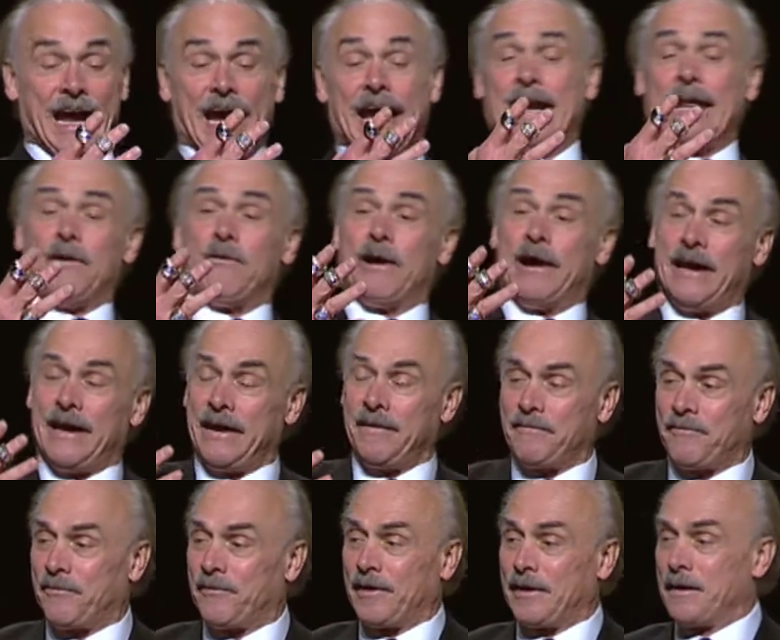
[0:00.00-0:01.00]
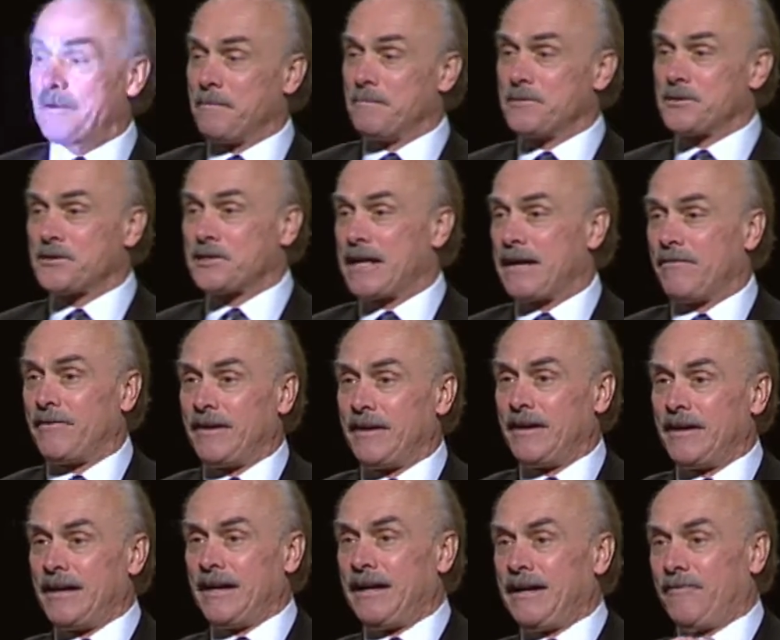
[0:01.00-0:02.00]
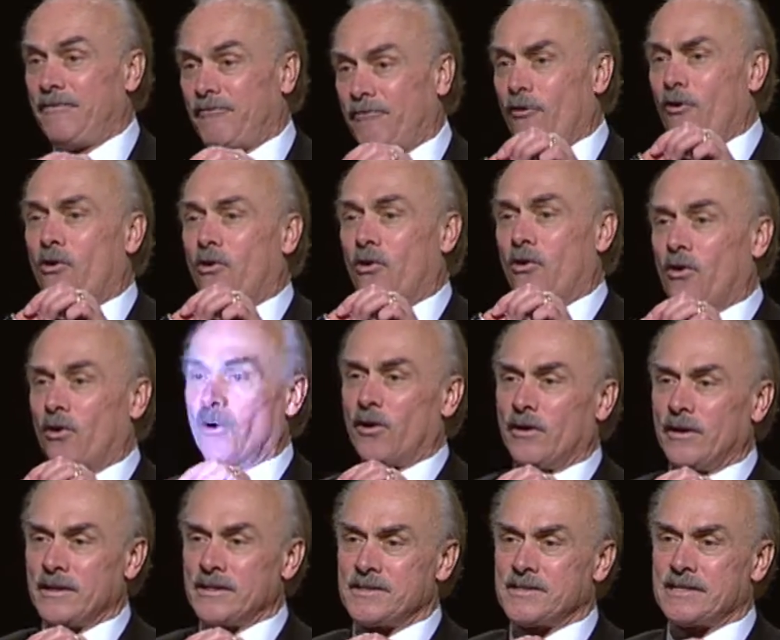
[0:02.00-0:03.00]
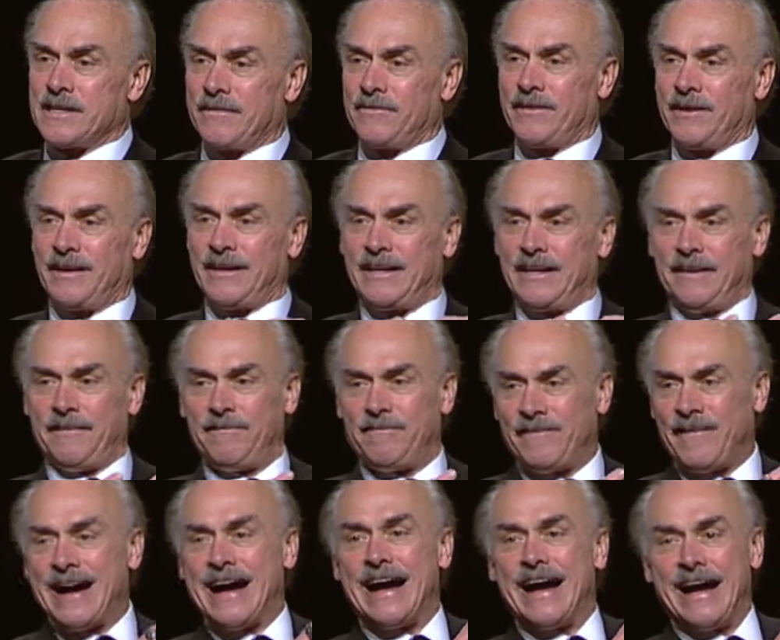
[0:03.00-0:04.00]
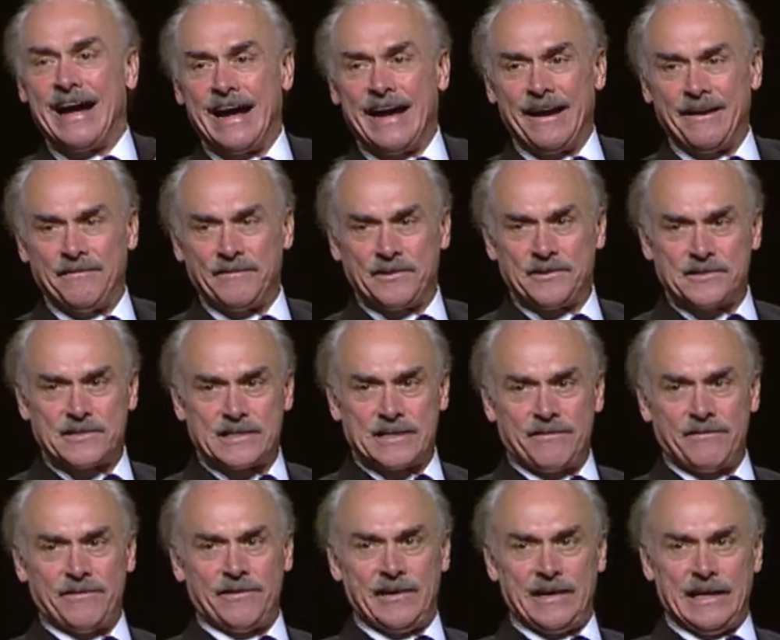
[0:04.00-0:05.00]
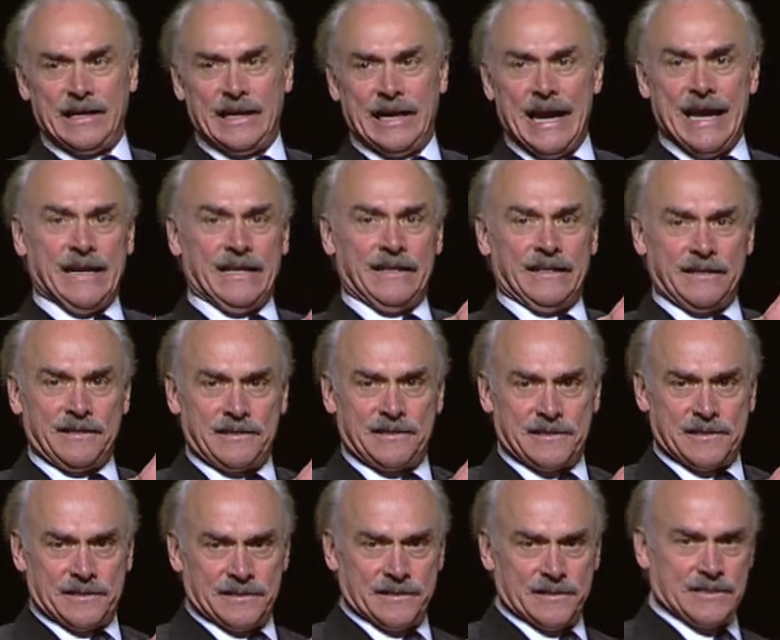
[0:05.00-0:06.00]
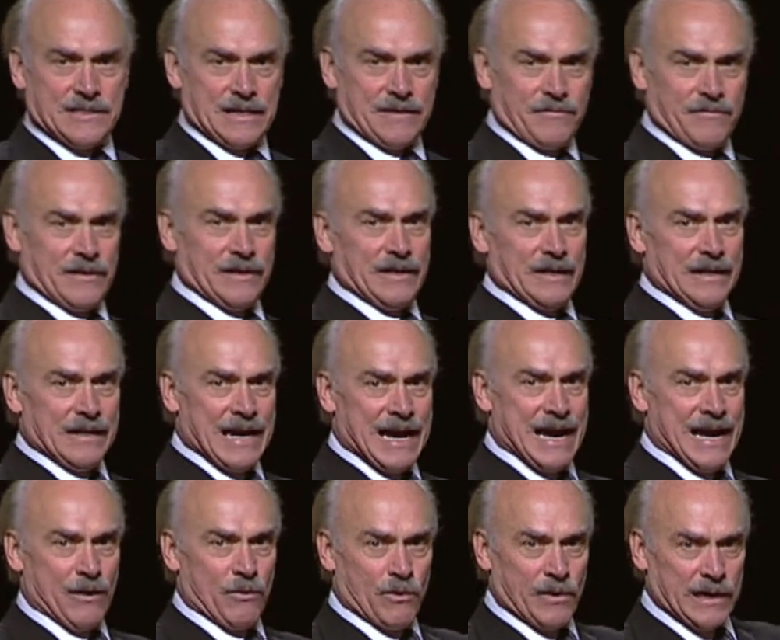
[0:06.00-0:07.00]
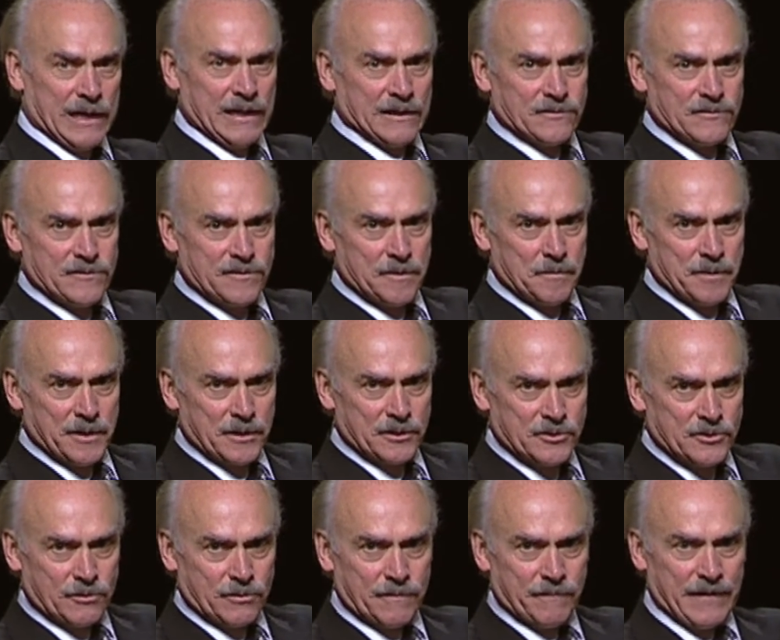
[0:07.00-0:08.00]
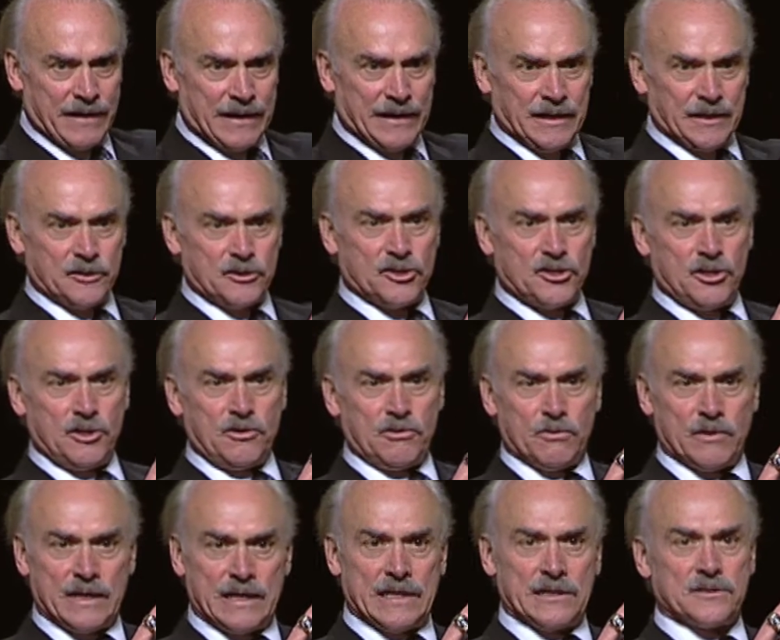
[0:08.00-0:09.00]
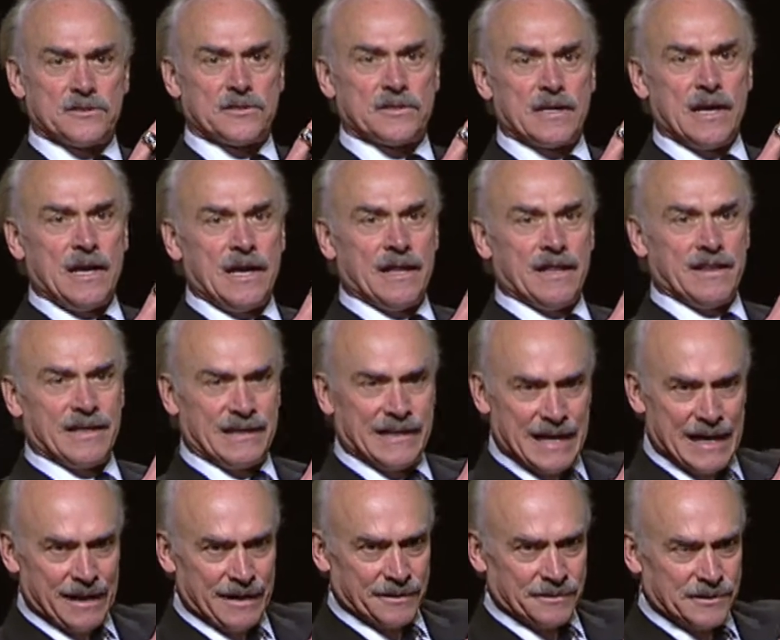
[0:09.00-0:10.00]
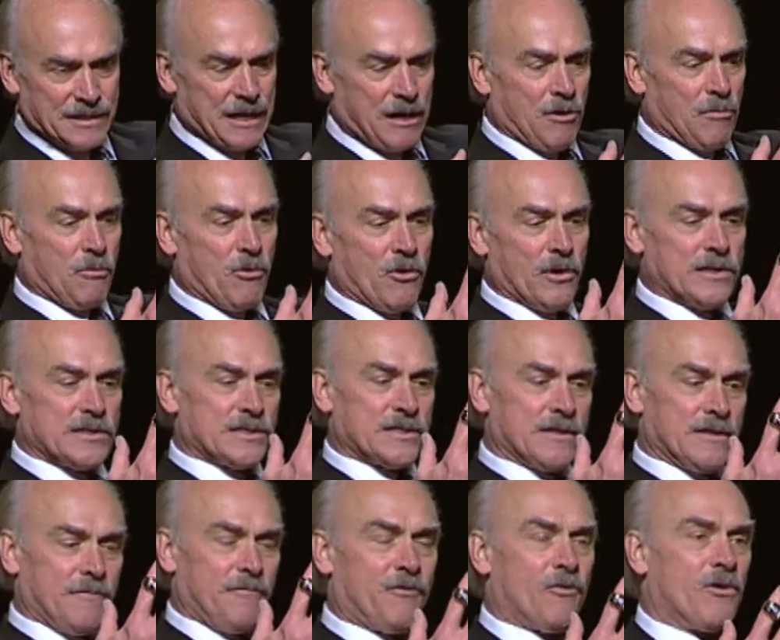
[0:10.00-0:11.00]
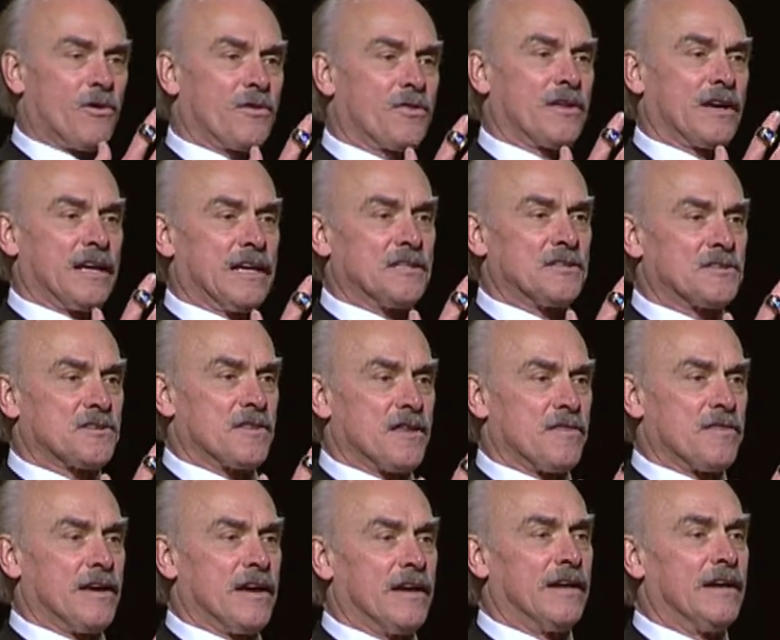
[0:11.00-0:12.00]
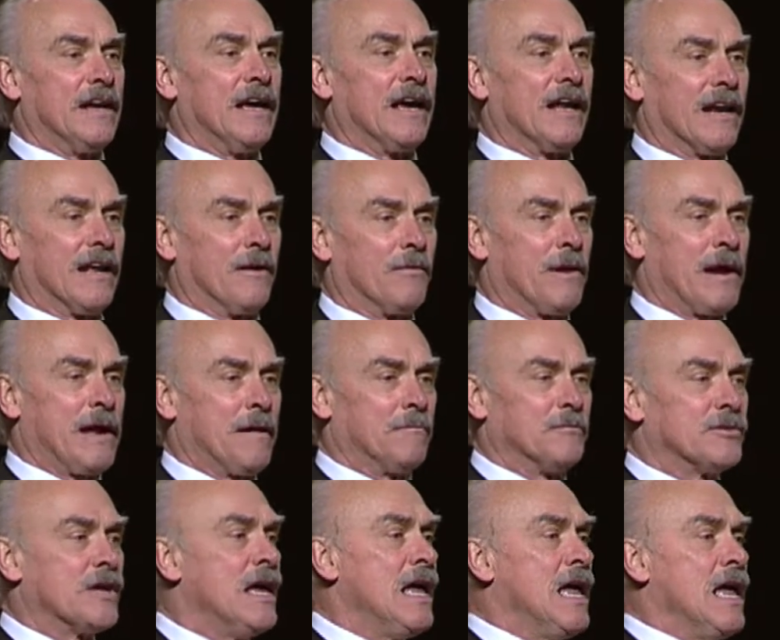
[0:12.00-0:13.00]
Anyway, from 74 and 75 and 78 and 79, 1 against the Minnesota Vikings, 2 against the Dallas Cowboys, and the 4th against the then LA Rams.